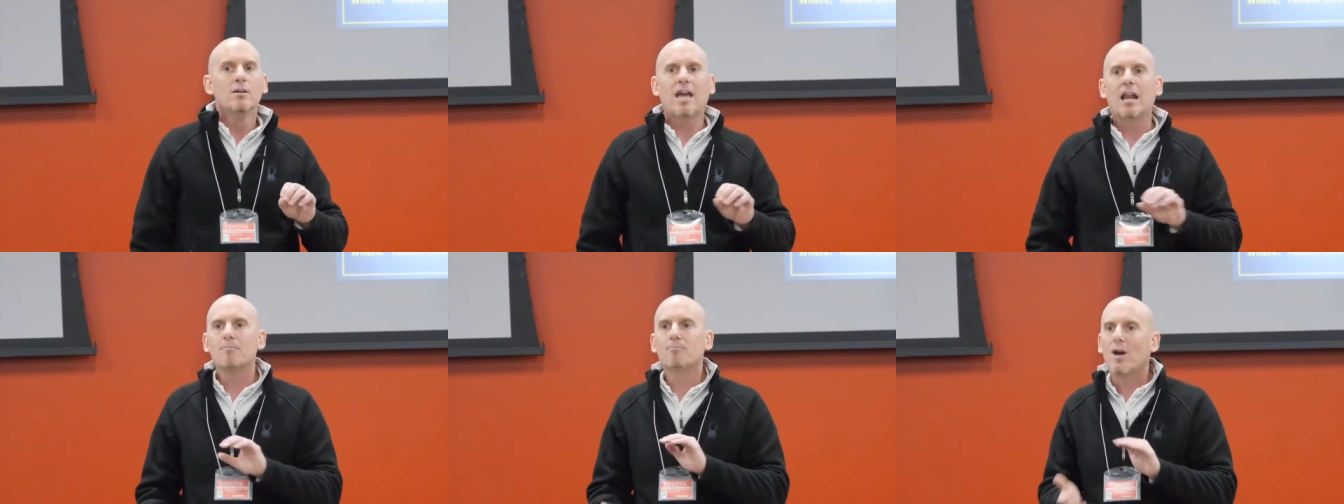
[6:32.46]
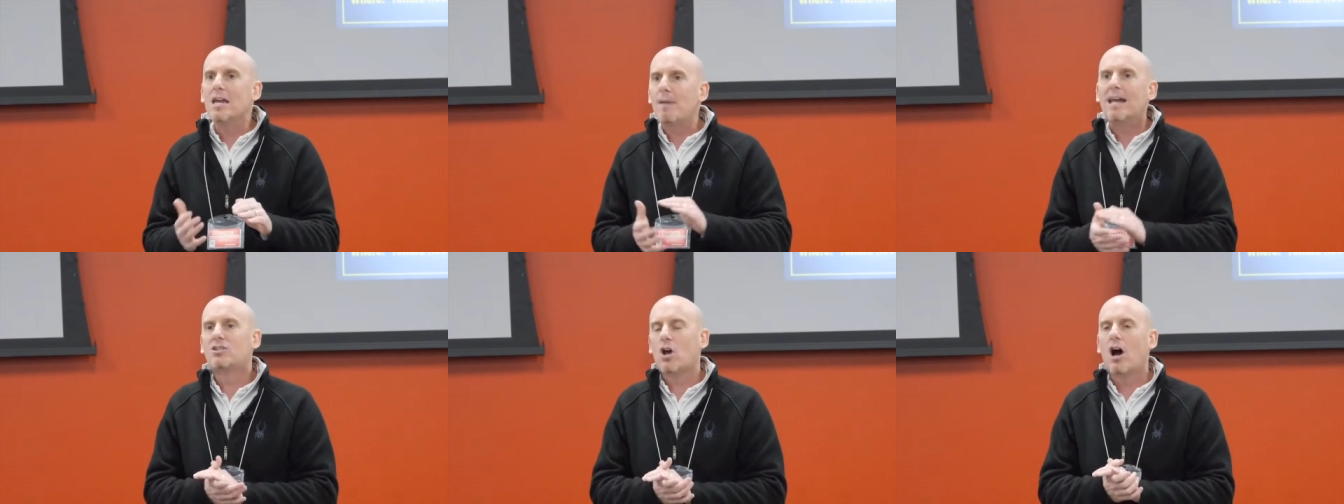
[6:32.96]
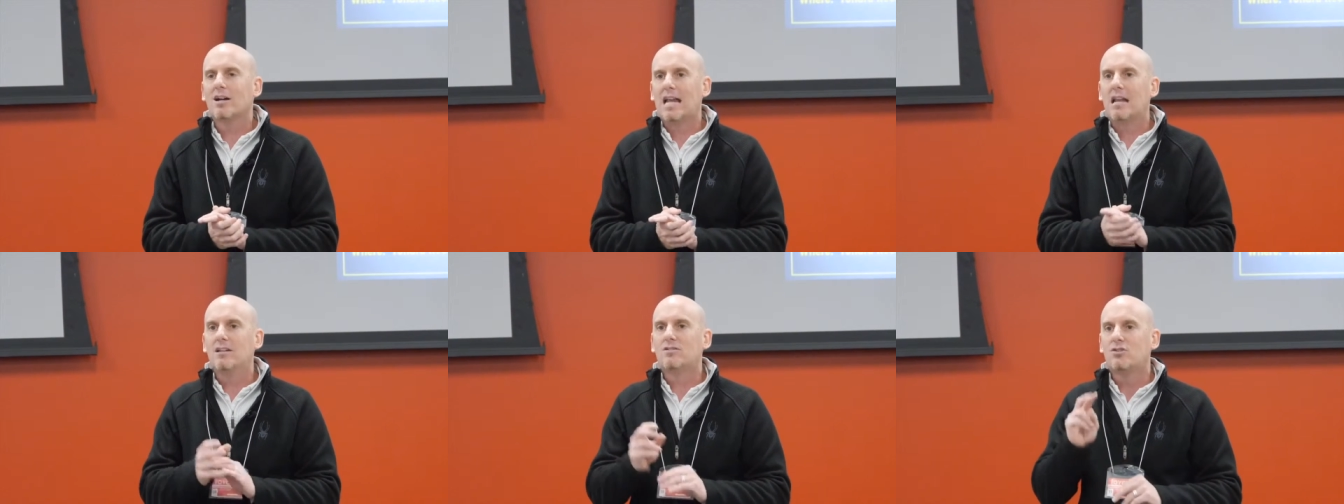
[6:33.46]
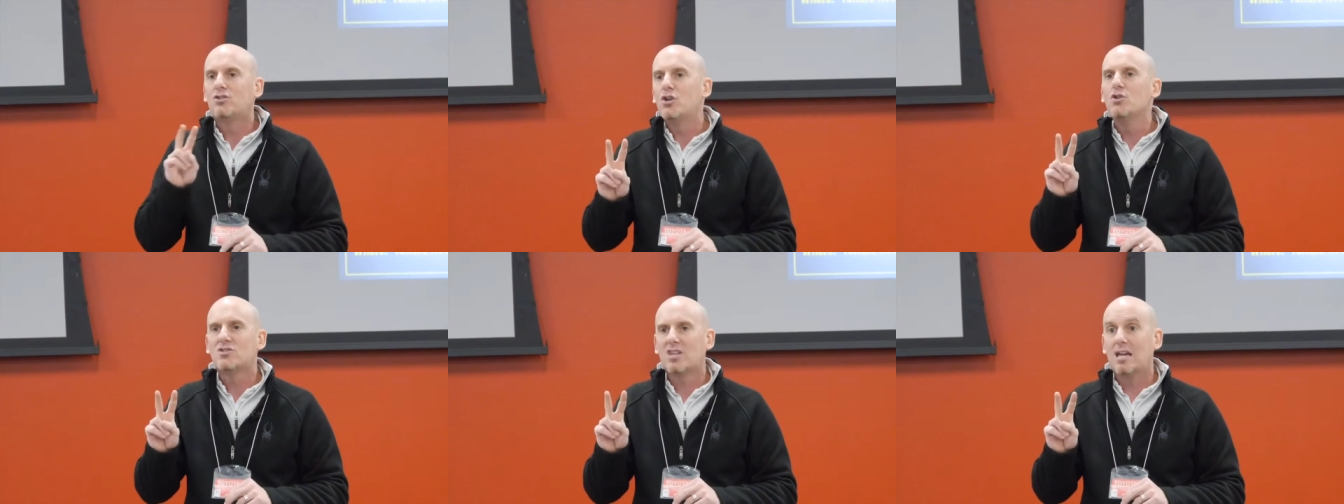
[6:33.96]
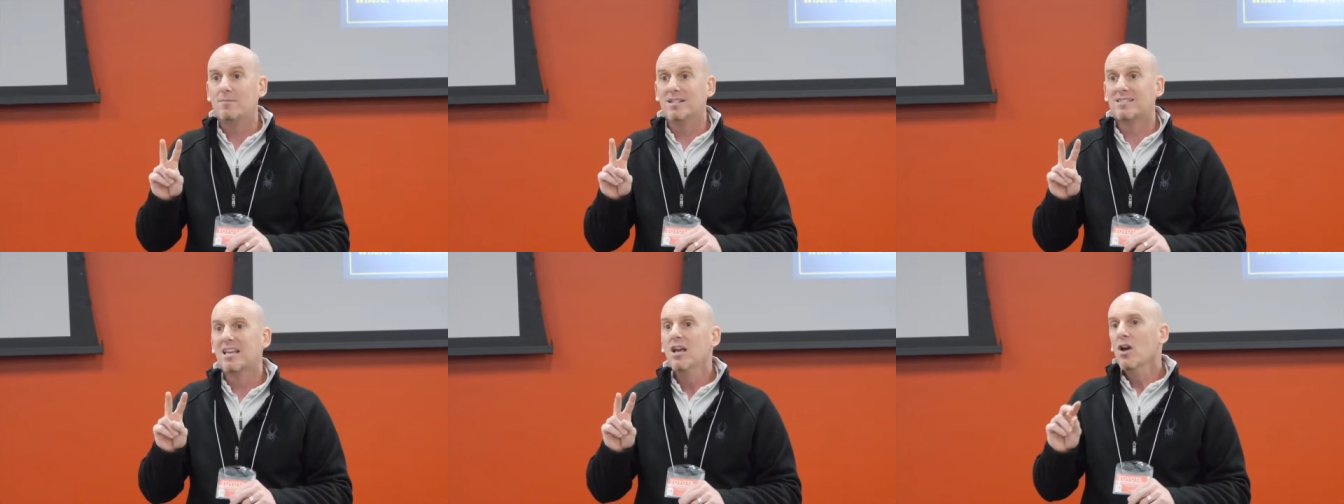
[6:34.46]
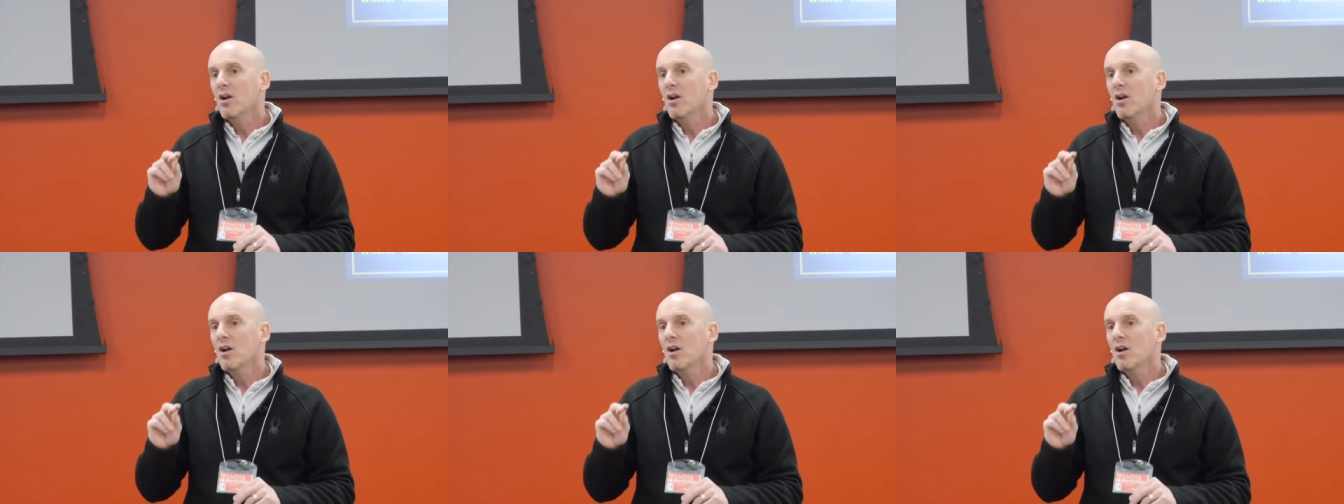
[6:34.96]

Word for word: kind of break my talk down into two segments.